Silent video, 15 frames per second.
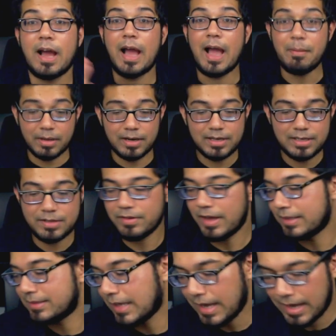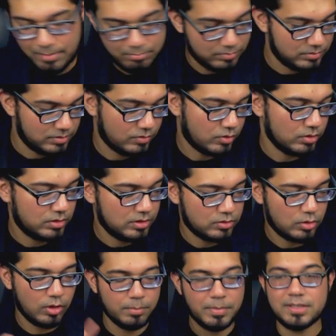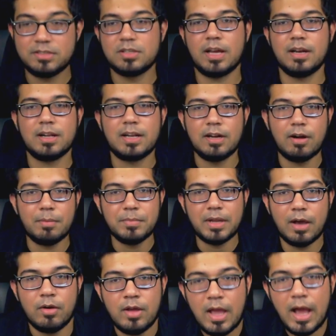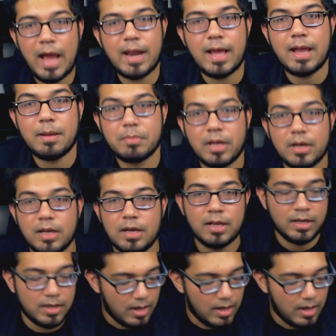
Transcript: I'm going to leave it at that. I've got this whole mess to kind of clear up now, and I'm going to